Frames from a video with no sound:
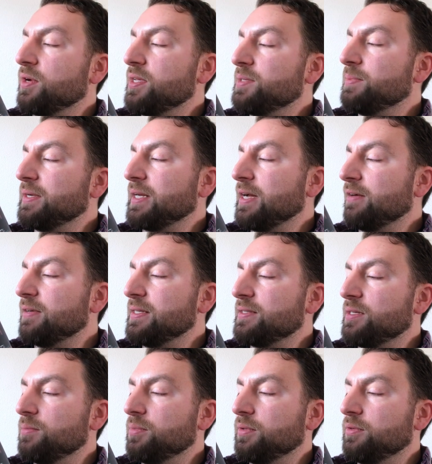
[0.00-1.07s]
husband Gary
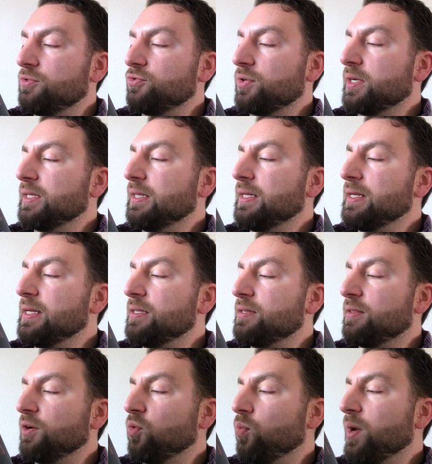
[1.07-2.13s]
stumbled drunkenly into
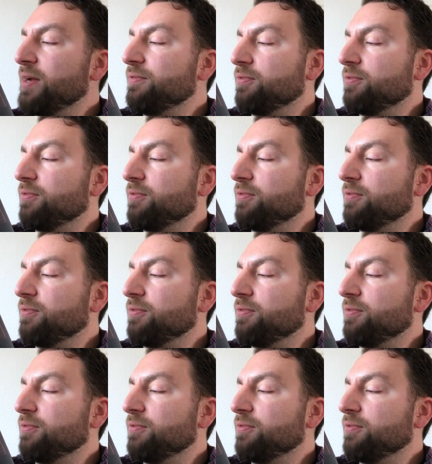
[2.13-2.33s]
their white